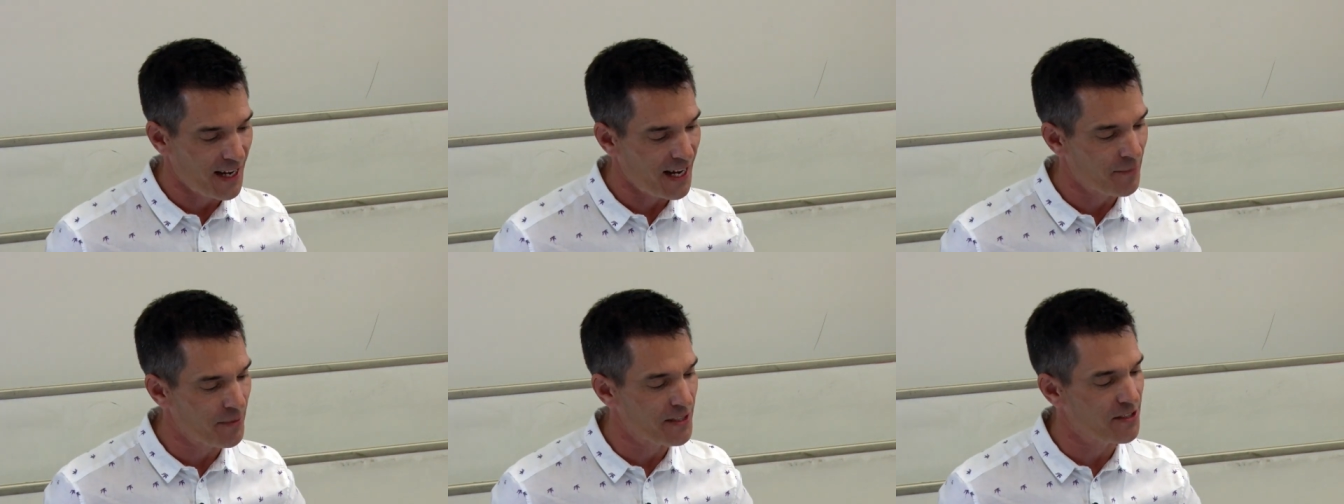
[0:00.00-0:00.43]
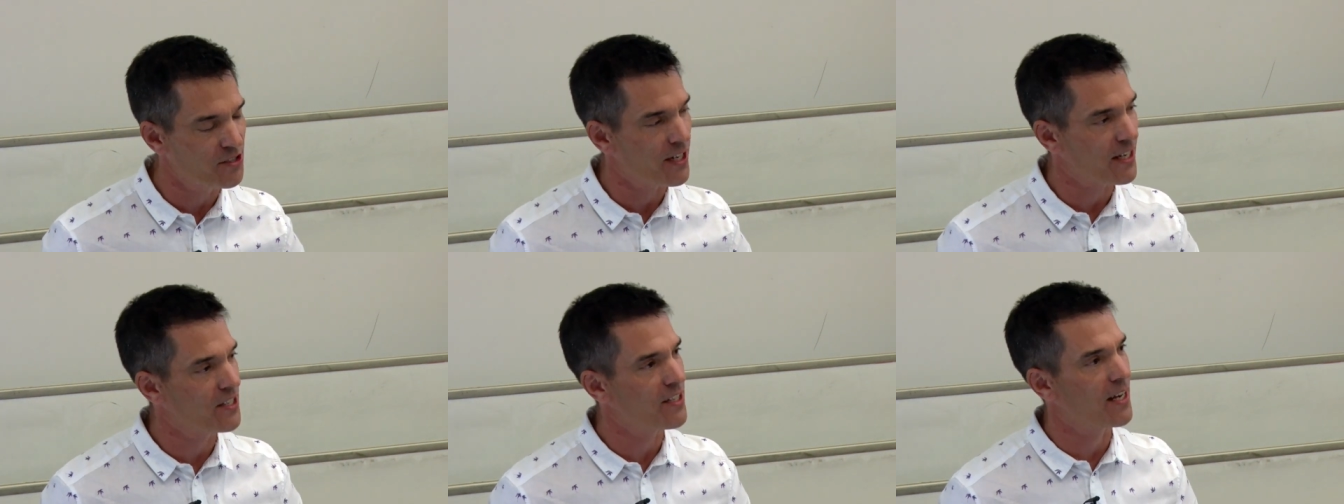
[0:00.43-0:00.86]
I am into
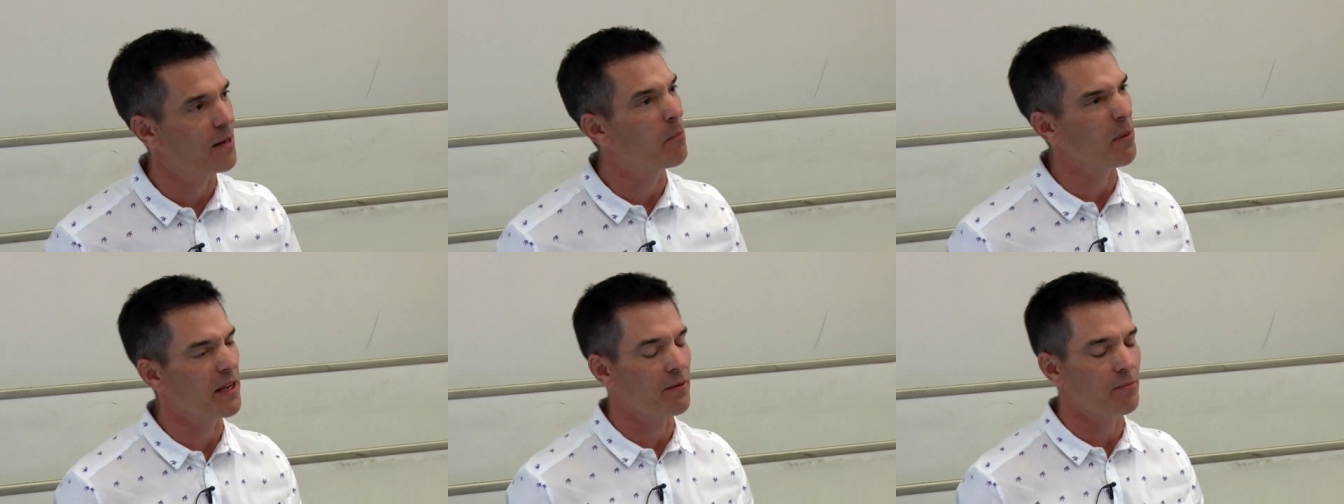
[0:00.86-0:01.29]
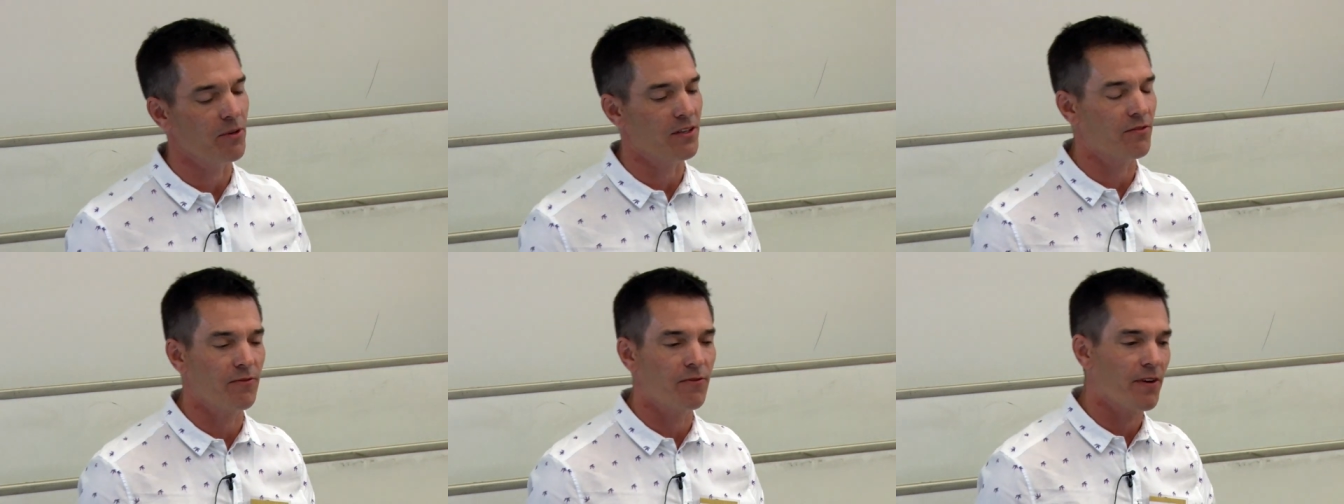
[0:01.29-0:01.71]
Jackie Chan a bit, but
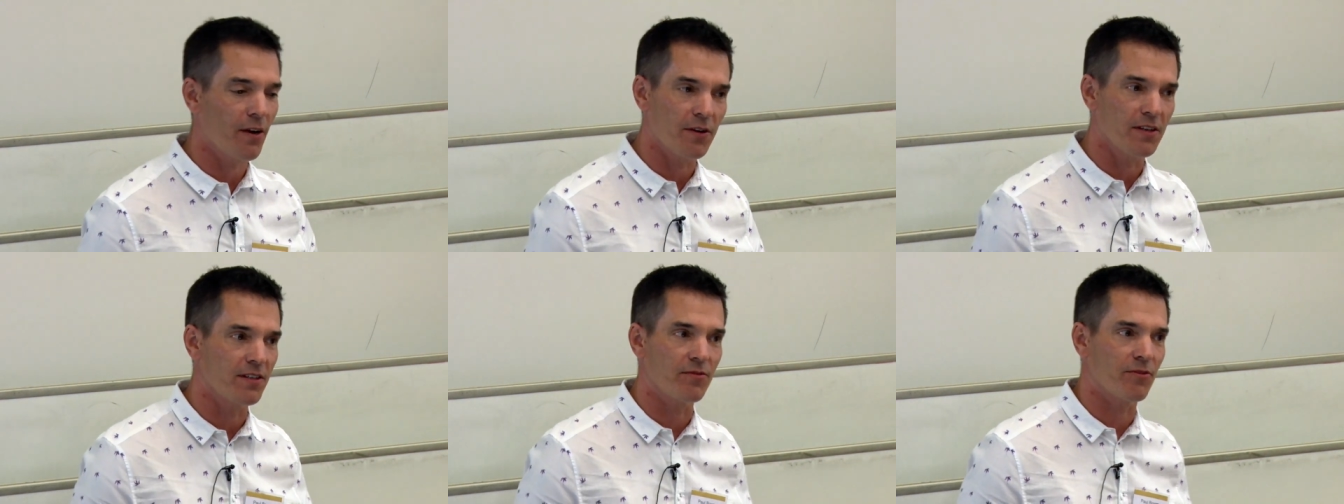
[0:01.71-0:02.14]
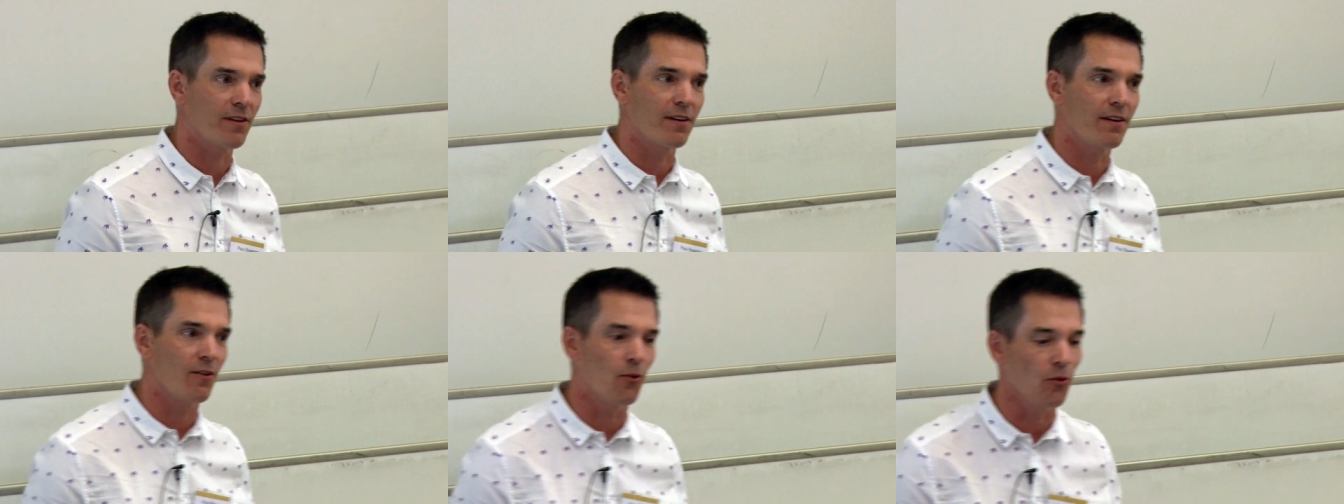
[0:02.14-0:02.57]
it's very
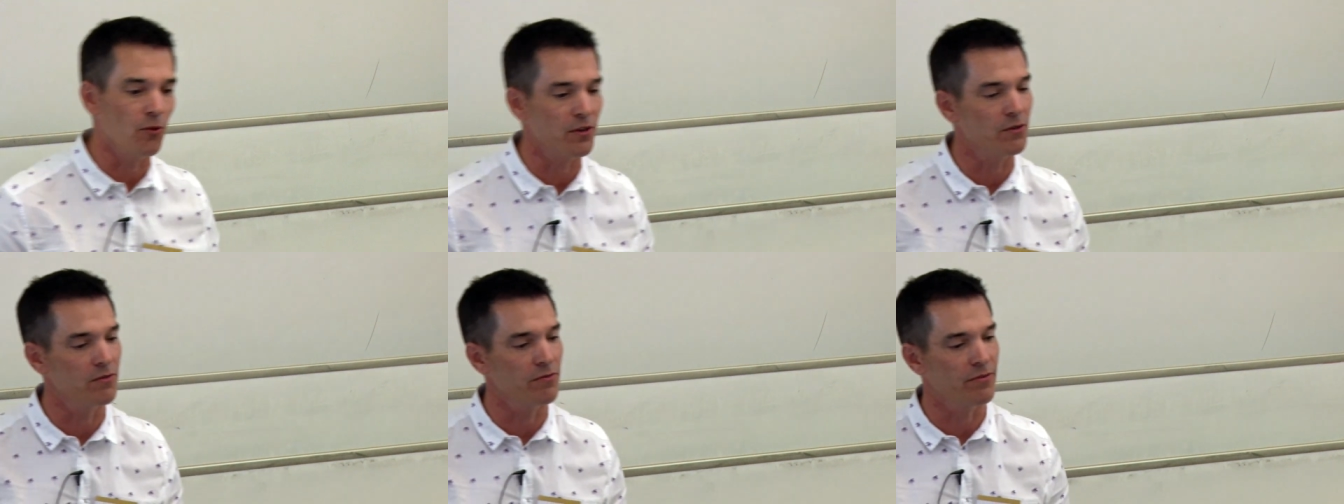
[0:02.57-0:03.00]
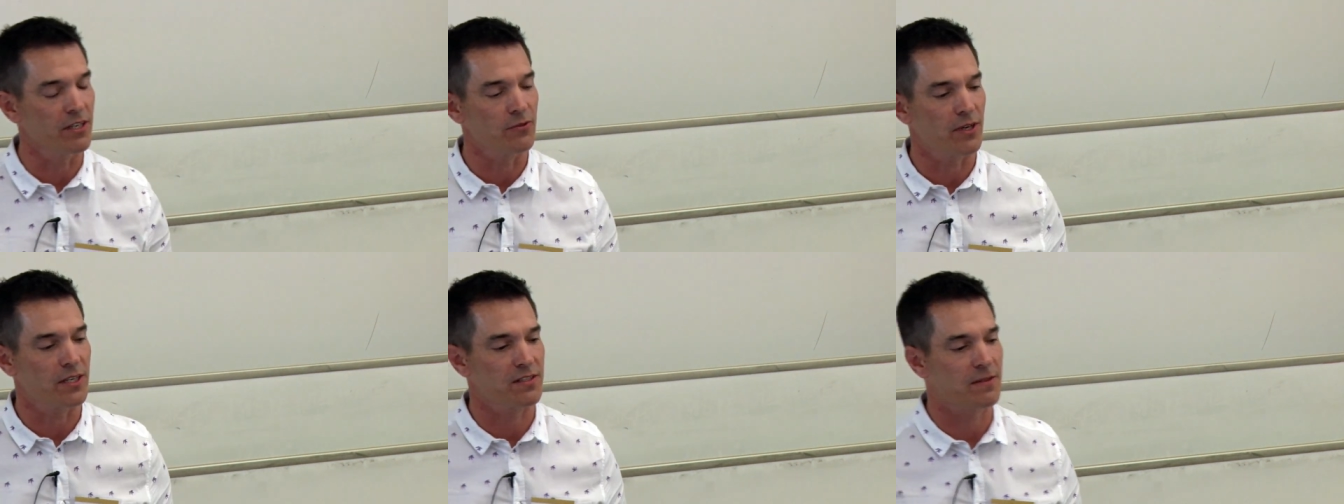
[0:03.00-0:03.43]
different order of
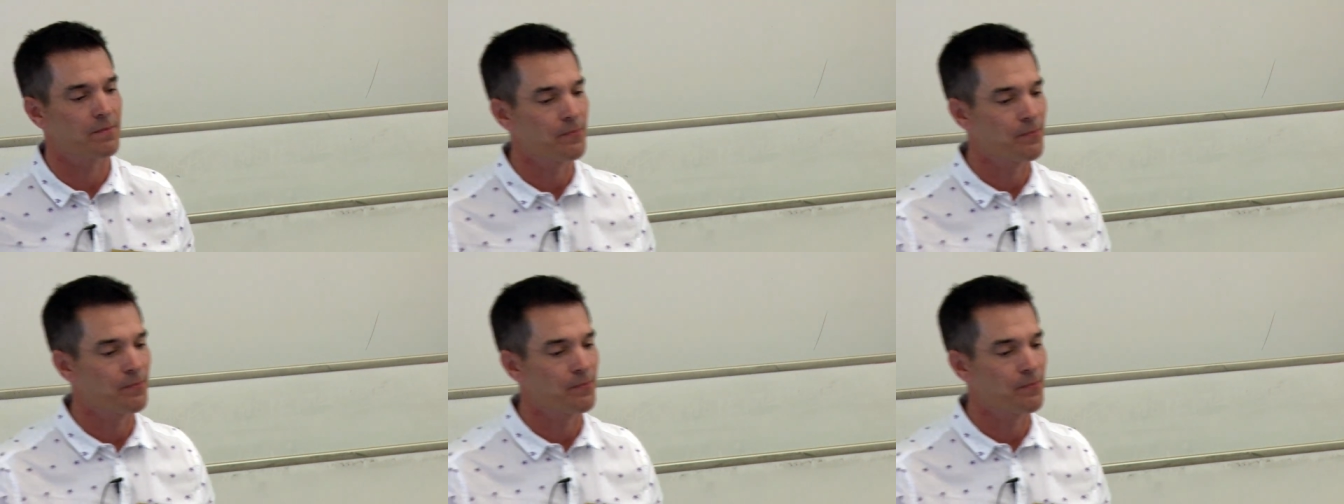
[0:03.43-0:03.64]
interest.